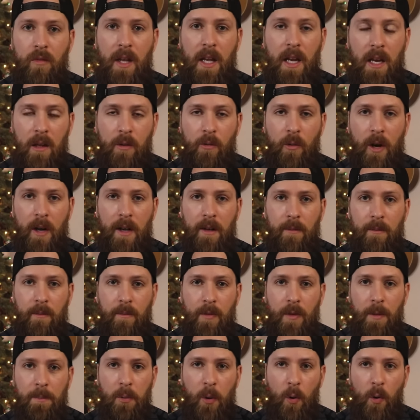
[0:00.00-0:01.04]
Anyway,
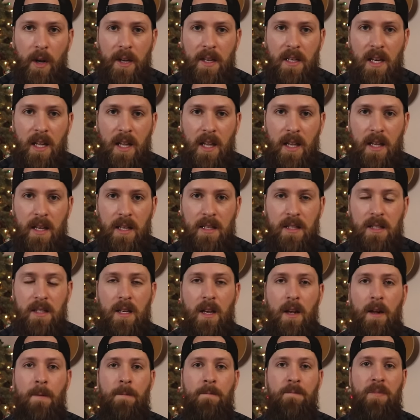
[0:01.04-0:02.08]
the point
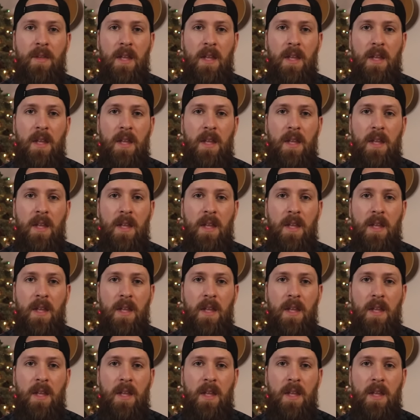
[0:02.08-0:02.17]
is,